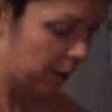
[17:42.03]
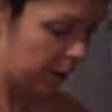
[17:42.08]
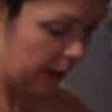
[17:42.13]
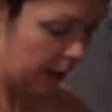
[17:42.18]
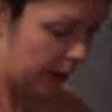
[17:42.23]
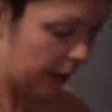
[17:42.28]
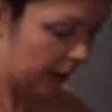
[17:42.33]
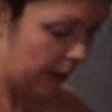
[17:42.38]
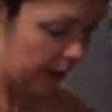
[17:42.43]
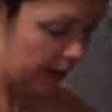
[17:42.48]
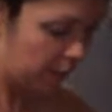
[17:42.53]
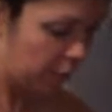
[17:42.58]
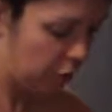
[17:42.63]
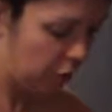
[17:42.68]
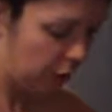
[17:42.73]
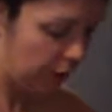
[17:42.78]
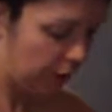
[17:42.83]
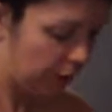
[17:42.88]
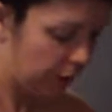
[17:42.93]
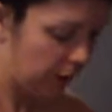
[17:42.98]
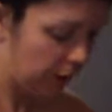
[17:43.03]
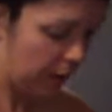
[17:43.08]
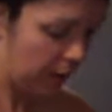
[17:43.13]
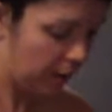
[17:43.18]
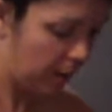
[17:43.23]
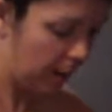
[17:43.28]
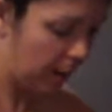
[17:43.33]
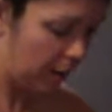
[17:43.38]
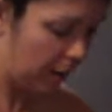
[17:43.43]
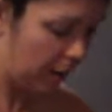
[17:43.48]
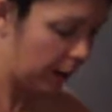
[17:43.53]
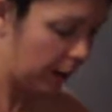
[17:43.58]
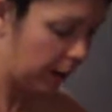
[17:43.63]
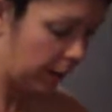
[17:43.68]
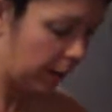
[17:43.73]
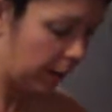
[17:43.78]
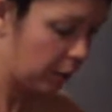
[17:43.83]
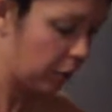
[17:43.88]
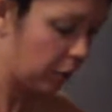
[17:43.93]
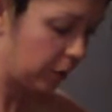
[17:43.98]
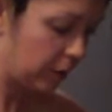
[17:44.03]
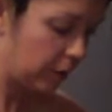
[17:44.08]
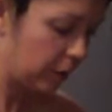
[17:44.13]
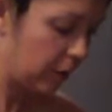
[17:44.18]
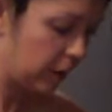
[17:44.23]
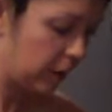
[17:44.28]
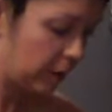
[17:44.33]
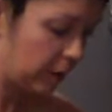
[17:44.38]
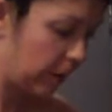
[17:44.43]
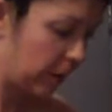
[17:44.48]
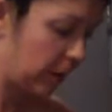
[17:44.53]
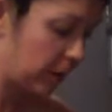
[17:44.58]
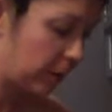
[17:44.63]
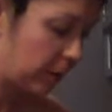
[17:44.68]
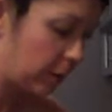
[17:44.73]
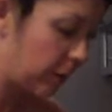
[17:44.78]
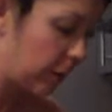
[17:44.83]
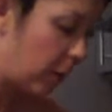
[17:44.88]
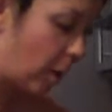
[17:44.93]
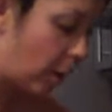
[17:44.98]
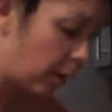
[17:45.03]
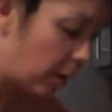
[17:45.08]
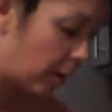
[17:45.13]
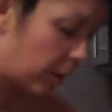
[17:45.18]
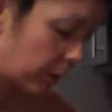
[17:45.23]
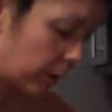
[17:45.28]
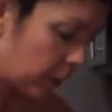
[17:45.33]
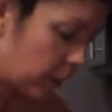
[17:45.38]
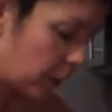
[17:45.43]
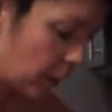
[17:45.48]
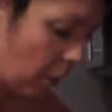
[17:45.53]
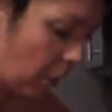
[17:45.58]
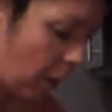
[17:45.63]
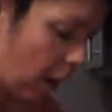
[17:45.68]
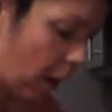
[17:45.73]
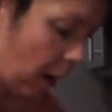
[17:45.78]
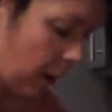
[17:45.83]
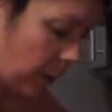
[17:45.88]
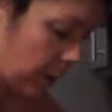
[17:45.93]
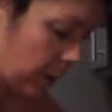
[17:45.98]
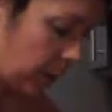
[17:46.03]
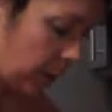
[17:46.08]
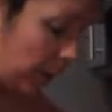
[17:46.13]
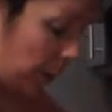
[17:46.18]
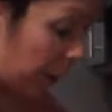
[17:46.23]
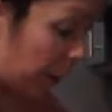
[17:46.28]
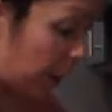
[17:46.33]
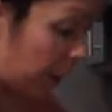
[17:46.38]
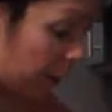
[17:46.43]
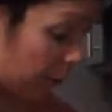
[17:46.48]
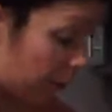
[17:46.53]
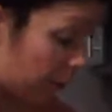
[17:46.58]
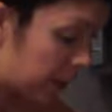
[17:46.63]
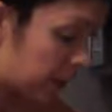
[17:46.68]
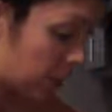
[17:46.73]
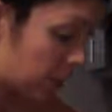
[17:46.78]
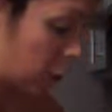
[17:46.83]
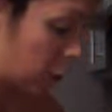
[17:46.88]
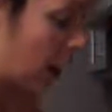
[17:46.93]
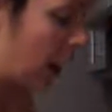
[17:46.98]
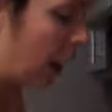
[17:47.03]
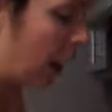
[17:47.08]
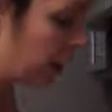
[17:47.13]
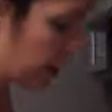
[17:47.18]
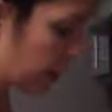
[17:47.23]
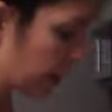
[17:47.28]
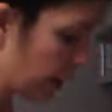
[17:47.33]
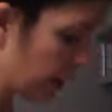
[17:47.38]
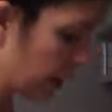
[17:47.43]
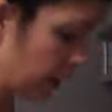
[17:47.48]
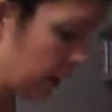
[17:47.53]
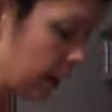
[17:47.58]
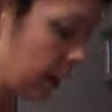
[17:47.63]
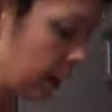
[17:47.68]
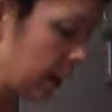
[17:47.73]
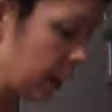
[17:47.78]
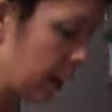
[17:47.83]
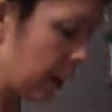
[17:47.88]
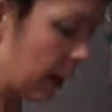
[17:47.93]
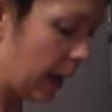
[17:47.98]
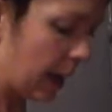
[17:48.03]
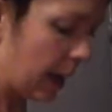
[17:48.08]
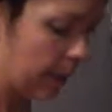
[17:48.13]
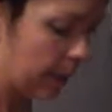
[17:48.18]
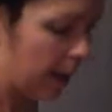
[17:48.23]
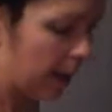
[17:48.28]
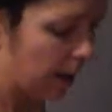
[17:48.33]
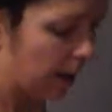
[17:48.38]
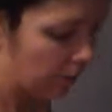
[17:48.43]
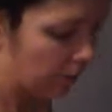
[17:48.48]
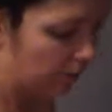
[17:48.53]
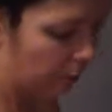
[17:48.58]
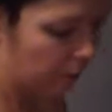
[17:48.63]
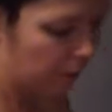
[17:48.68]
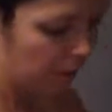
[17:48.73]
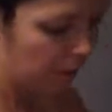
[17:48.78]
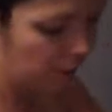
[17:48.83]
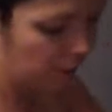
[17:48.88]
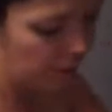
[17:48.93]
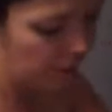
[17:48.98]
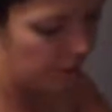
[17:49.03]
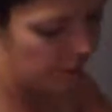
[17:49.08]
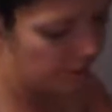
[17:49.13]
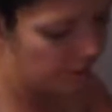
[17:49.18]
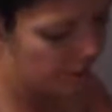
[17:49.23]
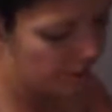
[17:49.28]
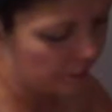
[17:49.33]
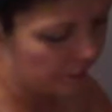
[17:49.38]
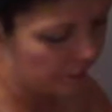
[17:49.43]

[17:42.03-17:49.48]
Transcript: and I'm just thinking about how delicious it is, because it was honestly so hot. It was a little bit distracting, and that for me is